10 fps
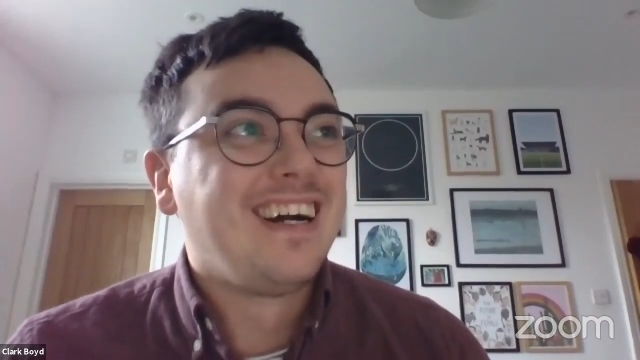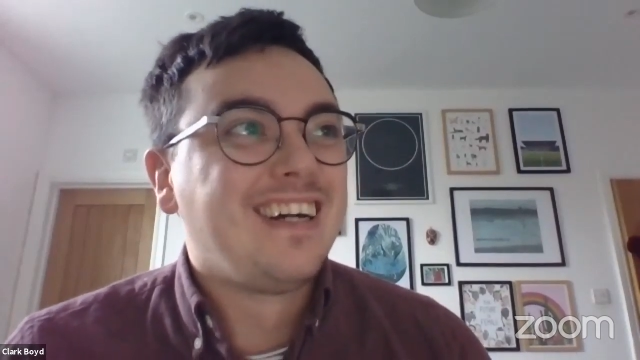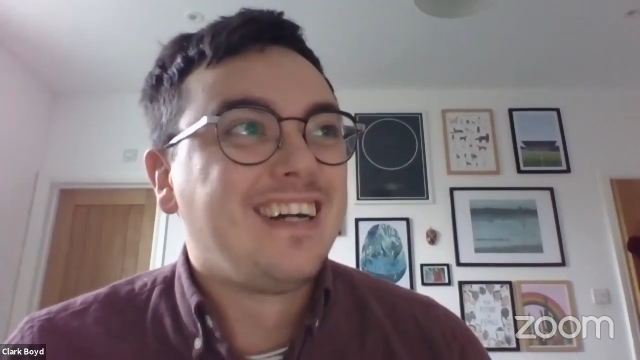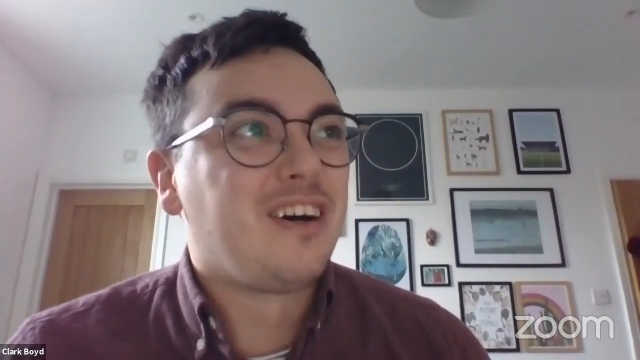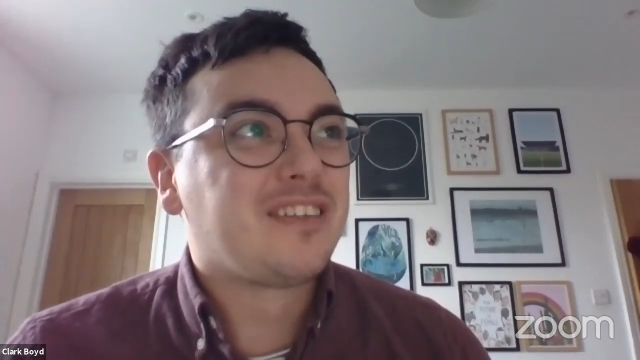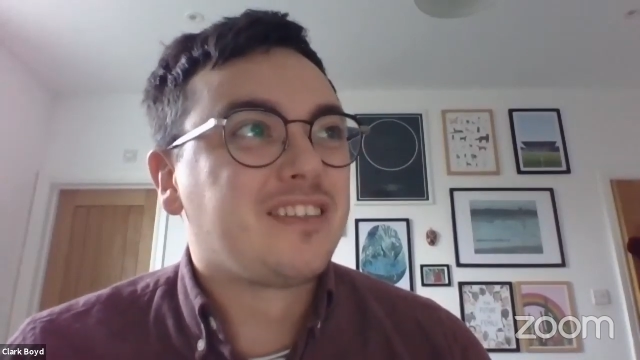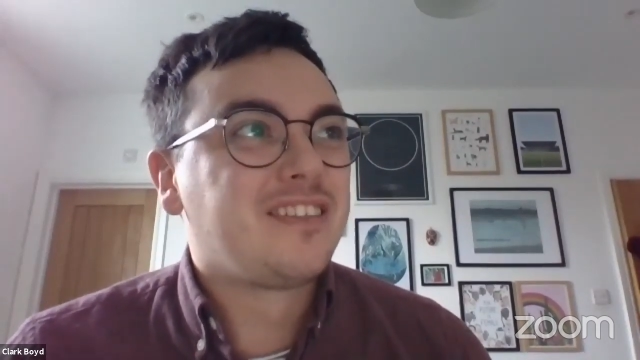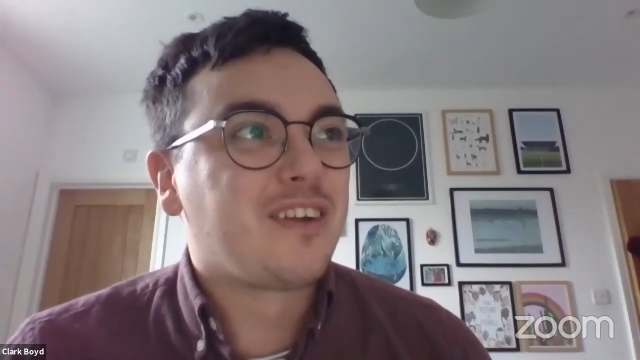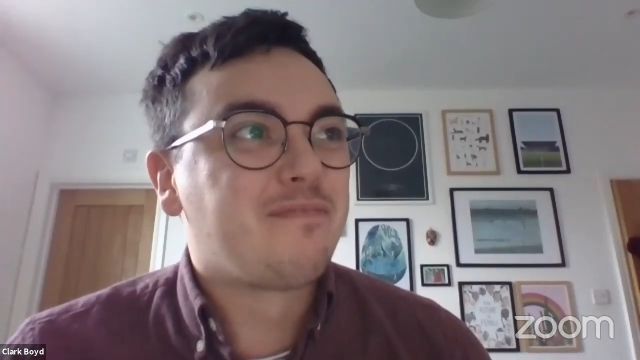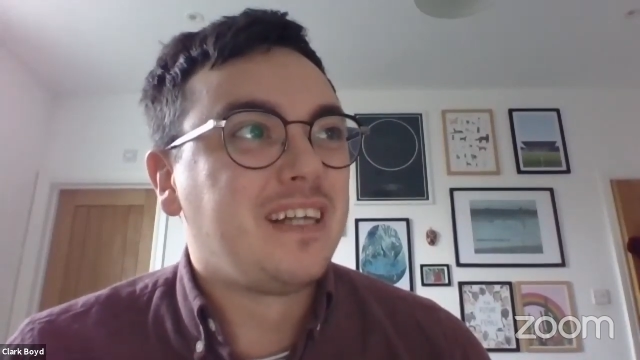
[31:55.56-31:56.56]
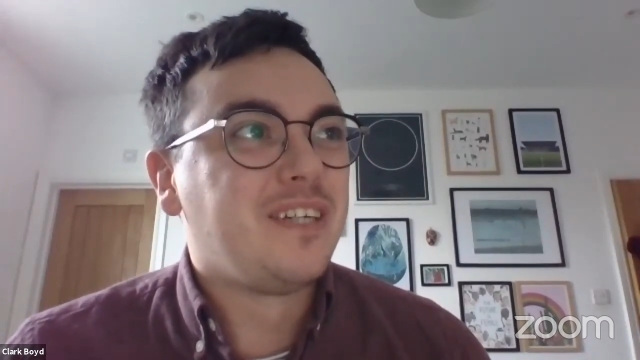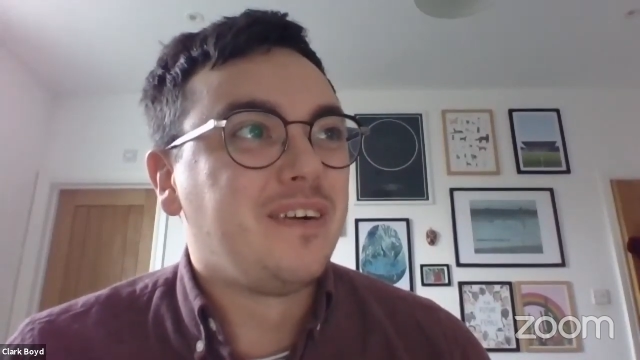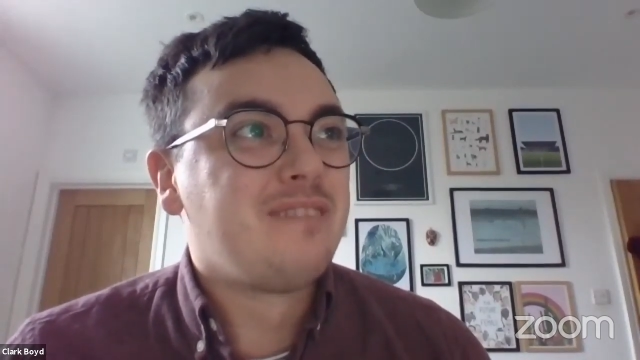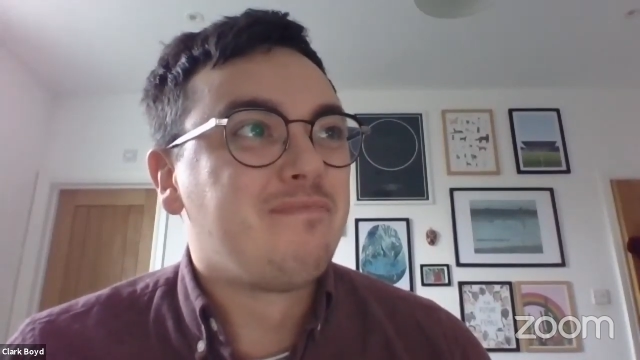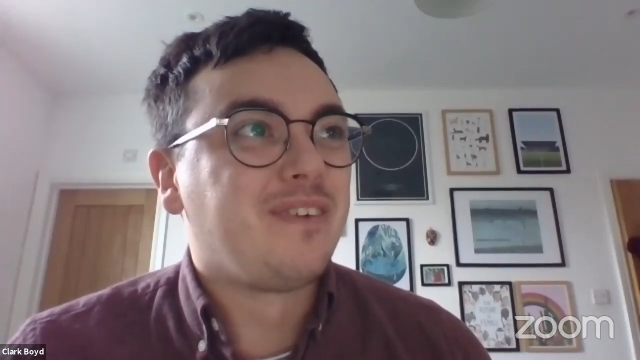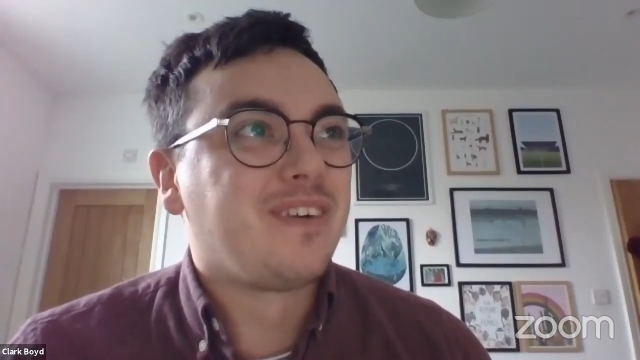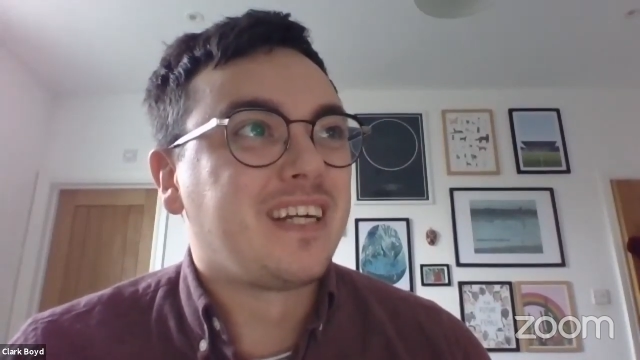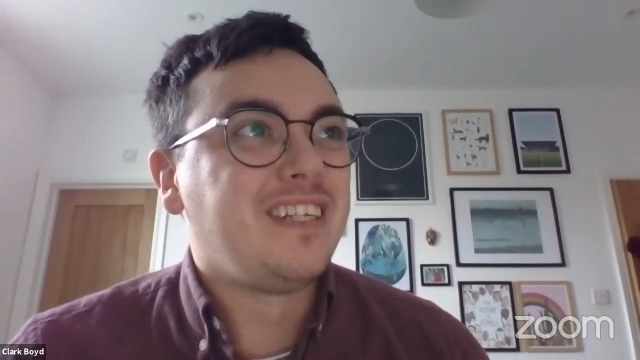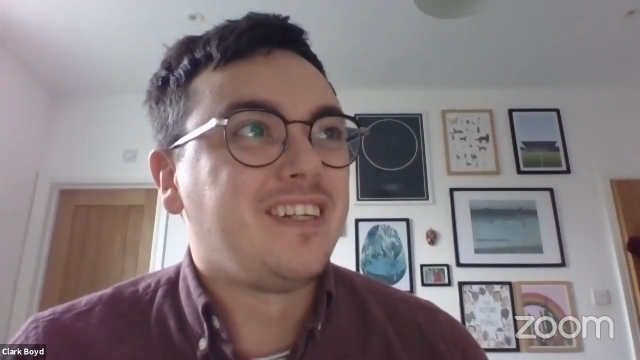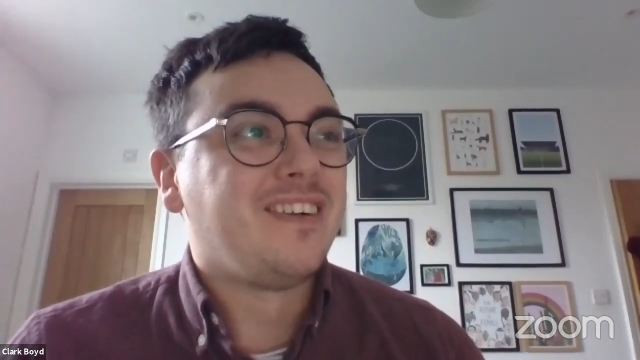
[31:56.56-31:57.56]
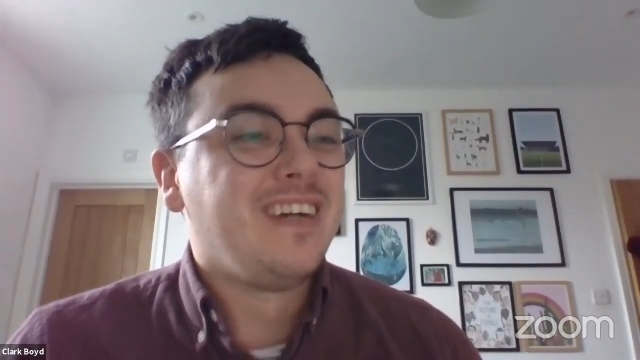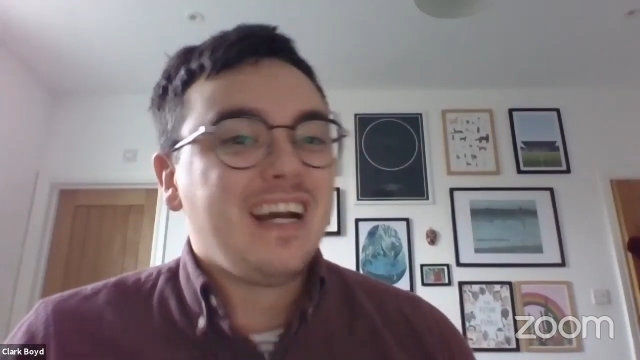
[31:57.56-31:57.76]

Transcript: not of my doing, but what can you do?